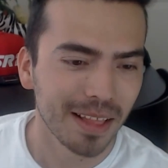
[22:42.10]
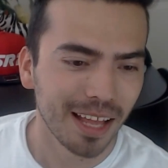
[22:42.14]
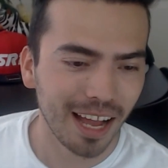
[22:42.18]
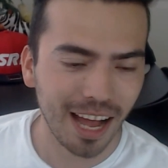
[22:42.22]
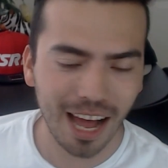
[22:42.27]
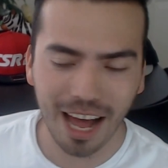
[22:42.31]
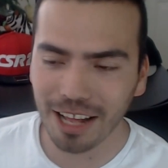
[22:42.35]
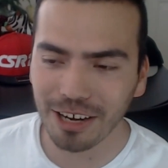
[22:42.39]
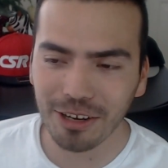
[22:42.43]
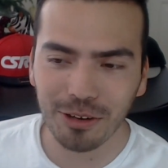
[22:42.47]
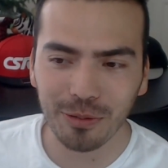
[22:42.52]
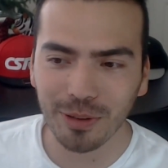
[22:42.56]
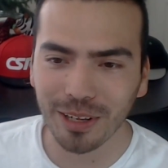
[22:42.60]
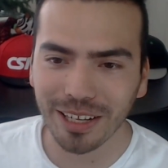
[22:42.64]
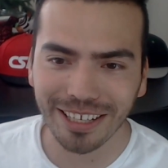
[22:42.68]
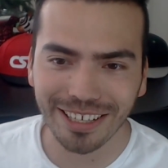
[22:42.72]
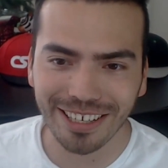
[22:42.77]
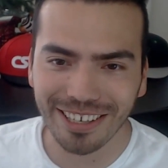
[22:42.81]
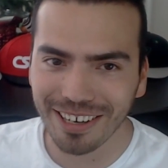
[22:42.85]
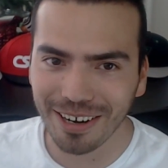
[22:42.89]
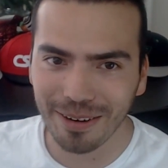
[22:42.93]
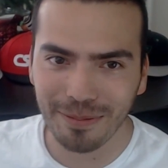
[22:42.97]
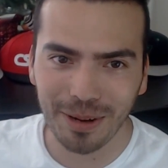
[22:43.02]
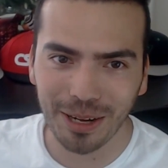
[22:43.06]
I didn't really
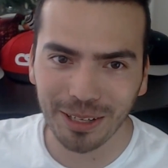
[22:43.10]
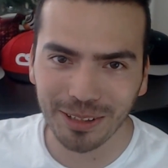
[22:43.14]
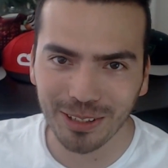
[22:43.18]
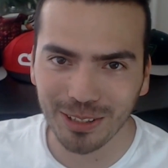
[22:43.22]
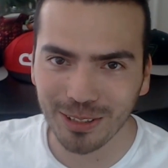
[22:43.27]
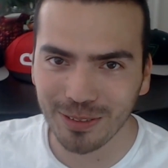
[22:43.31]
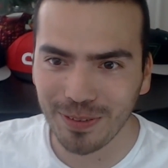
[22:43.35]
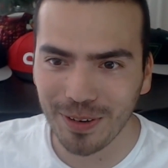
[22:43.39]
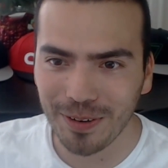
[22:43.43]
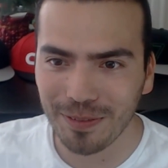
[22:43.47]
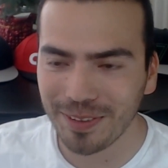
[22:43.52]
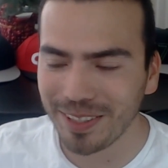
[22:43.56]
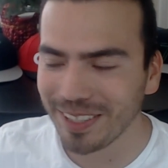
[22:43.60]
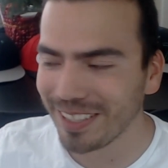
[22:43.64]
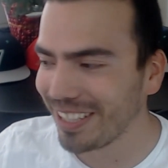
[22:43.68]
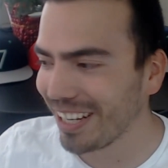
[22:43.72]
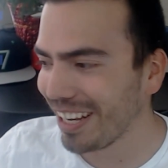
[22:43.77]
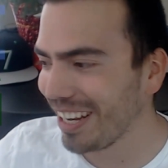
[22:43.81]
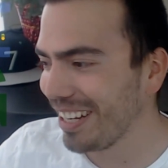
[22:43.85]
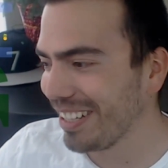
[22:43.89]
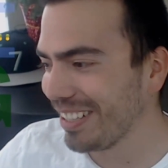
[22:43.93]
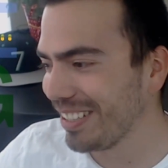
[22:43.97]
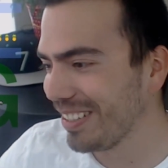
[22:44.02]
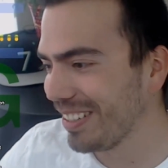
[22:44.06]
care about this
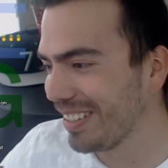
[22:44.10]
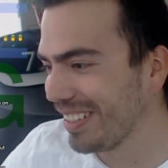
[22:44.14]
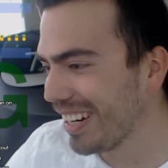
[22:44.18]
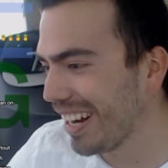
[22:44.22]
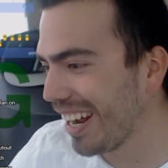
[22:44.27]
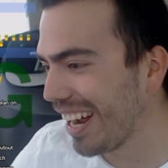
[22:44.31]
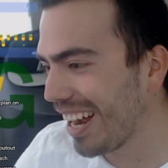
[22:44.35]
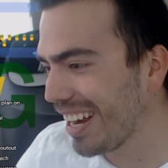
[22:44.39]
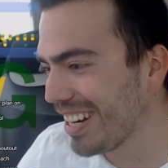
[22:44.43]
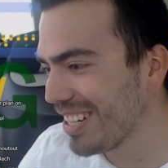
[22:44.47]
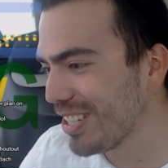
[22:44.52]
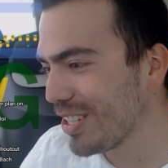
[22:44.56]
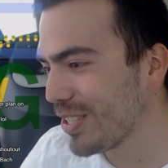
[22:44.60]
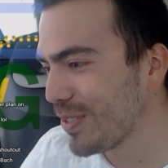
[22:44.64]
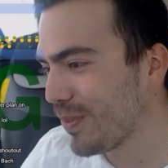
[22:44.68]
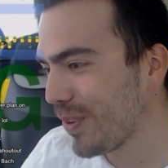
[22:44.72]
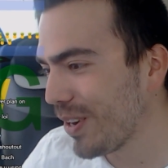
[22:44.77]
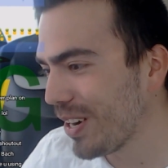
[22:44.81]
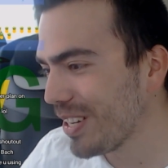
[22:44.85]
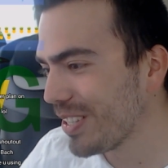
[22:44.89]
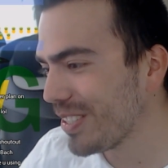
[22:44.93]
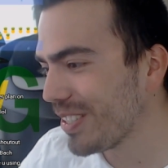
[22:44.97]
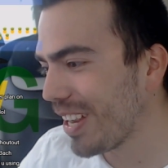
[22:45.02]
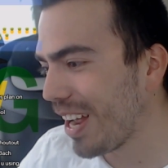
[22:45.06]
50k, dude. I just
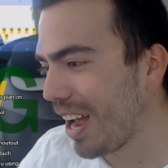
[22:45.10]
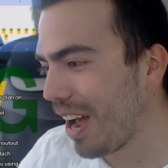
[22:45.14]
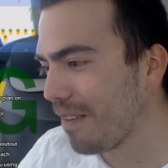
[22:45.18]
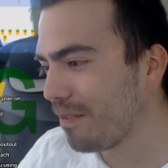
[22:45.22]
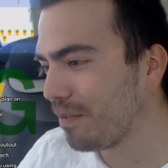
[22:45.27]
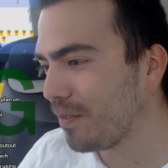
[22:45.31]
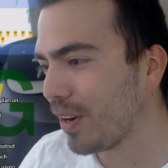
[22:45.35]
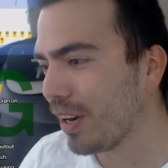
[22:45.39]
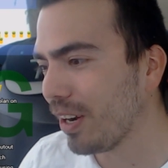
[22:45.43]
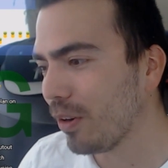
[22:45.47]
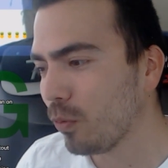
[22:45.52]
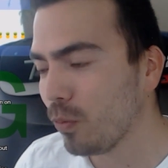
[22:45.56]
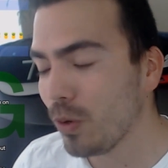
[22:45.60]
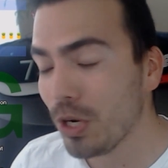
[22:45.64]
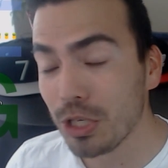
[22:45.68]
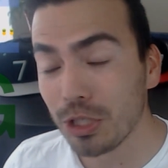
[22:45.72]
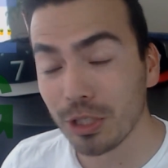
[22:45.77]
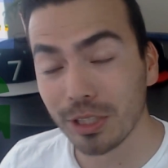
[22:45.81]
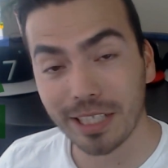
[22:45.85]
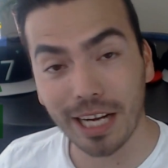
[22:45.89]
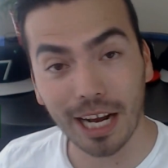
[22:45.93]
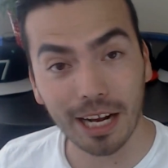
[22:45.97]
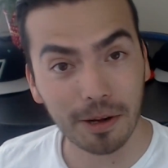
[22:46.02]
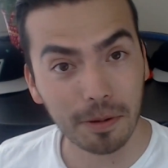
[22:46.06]
wanted to have fun. We
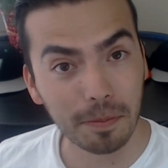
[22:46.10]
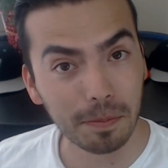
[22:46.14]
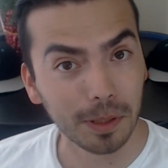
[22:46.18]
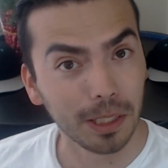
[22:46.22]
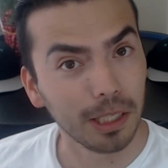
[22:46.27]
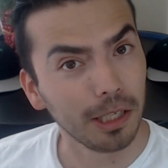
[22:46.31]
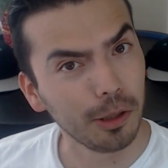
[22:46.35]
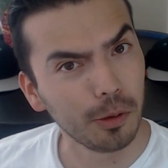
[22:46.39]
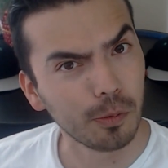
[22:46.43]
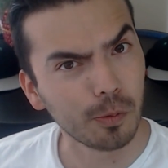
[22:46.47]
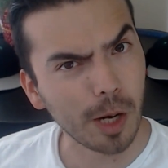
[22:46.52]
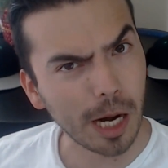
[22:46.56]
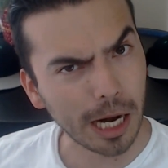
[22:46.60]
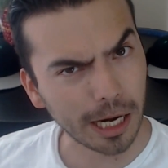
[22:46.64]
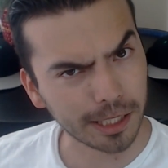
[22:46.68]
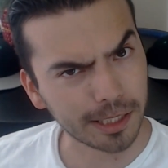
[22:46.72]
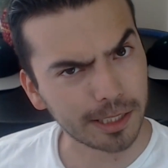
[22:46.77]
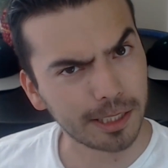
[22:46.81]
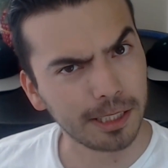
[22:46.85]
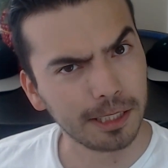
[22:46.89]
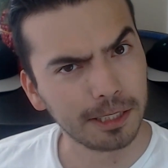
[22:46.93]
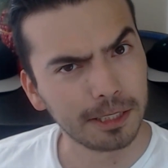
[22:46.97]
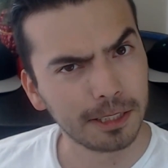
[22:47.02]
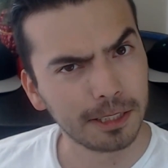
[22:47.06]
just got completely wrecked.